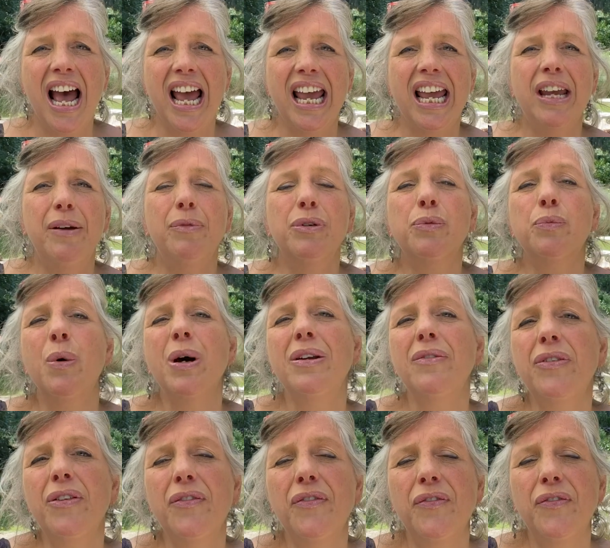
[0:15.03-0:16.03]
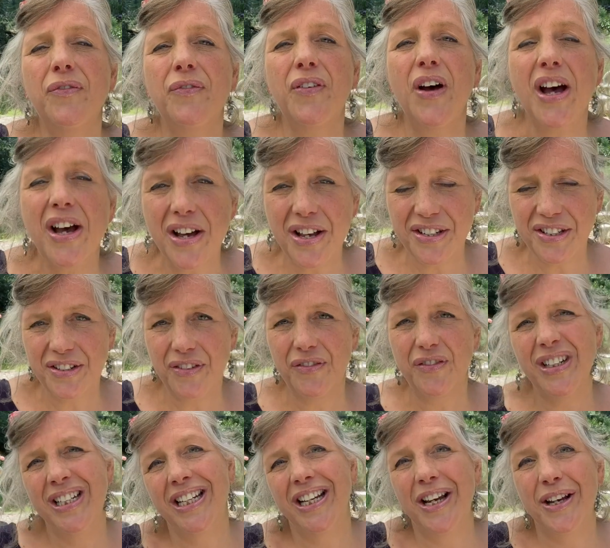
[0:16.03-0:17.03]
It was one of the first
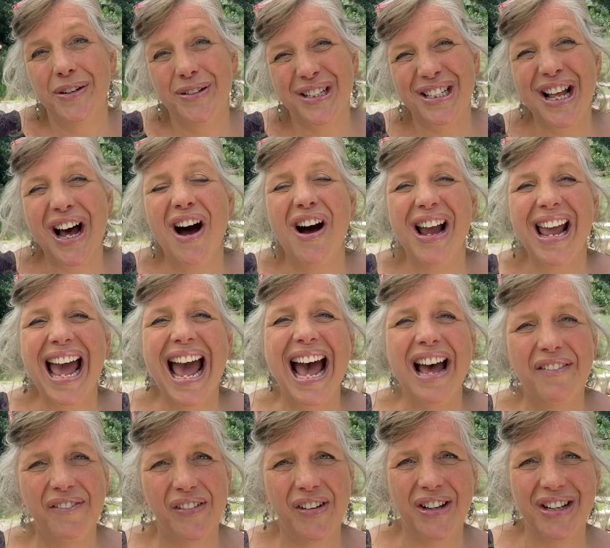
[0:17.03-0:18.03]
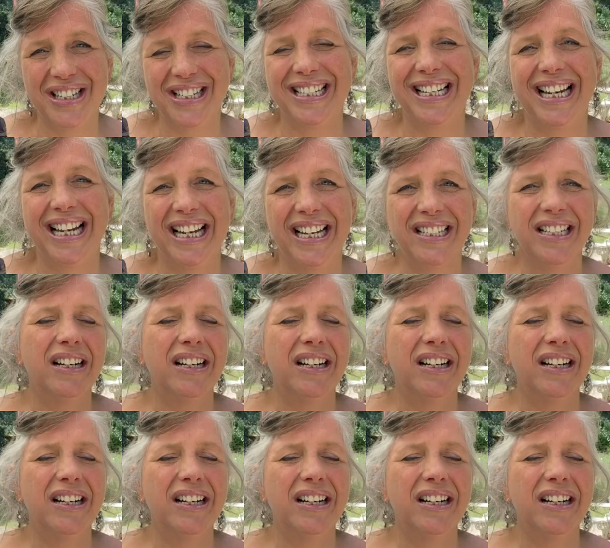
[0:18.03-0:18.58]
videos that I ever did,